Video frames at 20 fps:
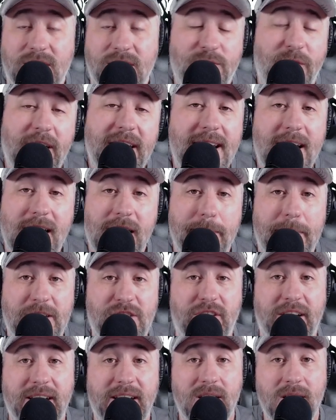It's fucking
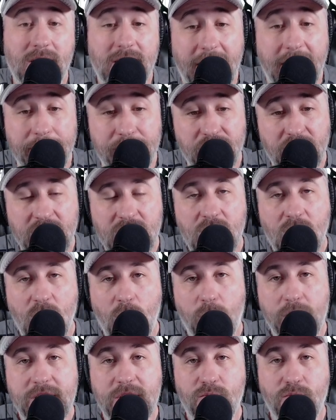elementary, okay?
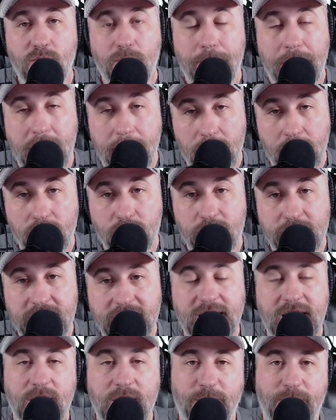What people
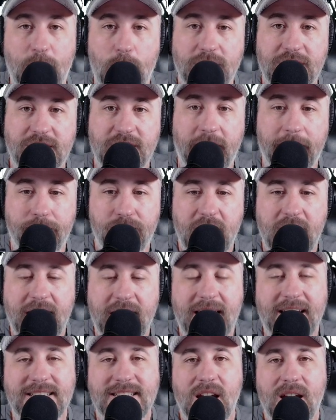really need to focus on
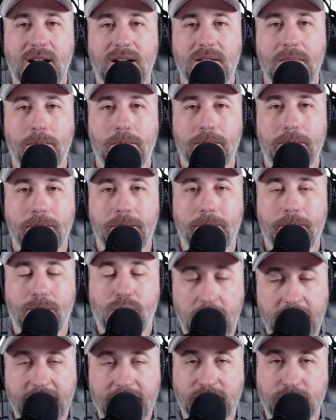is
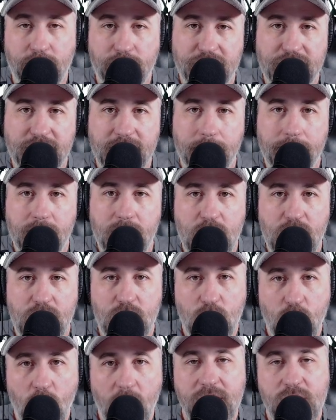product ownership.
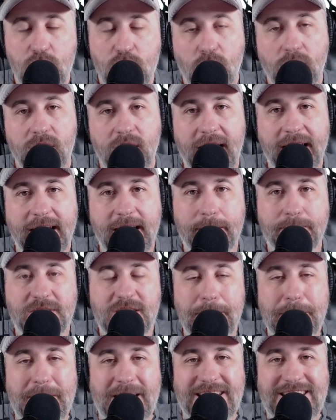You want your lineup
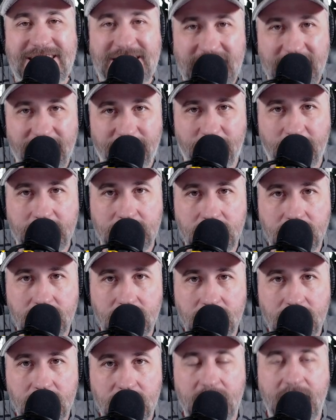to be different
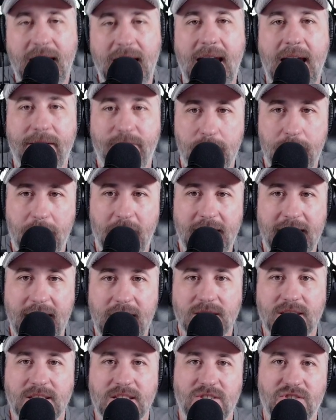than everybody
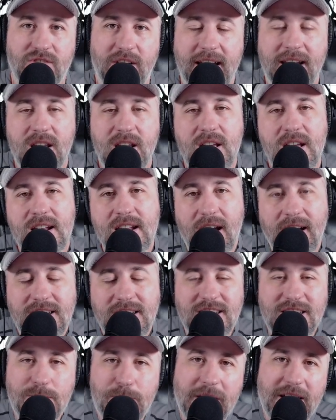else's, right? Not
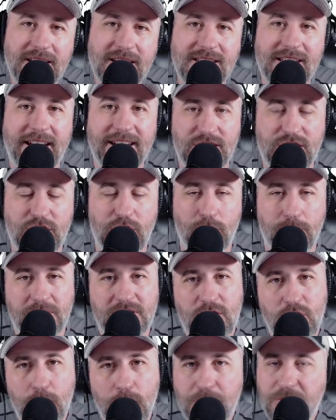just because dupes.
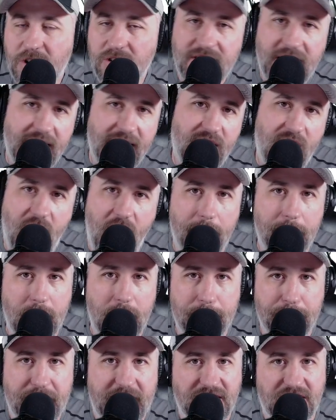Dupes aren't that common
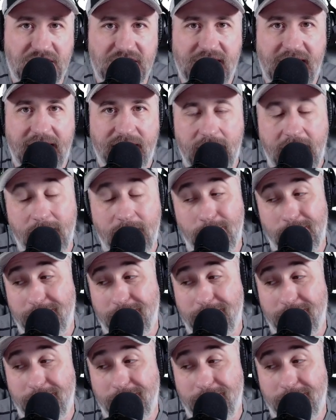in PGA, right?